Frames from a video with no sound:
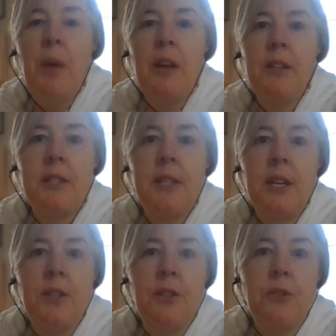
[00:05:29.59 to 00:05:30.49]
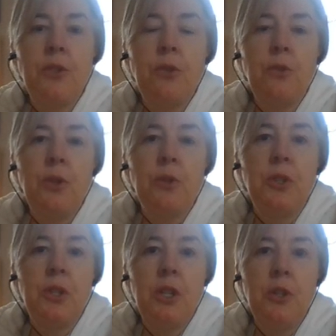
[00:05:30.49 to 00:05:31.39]
send it to your
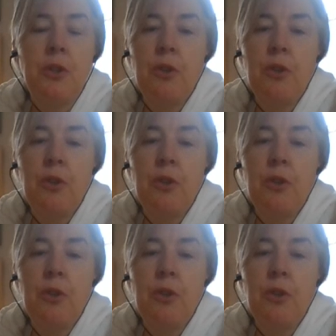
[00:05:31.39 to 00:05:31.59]
teacher.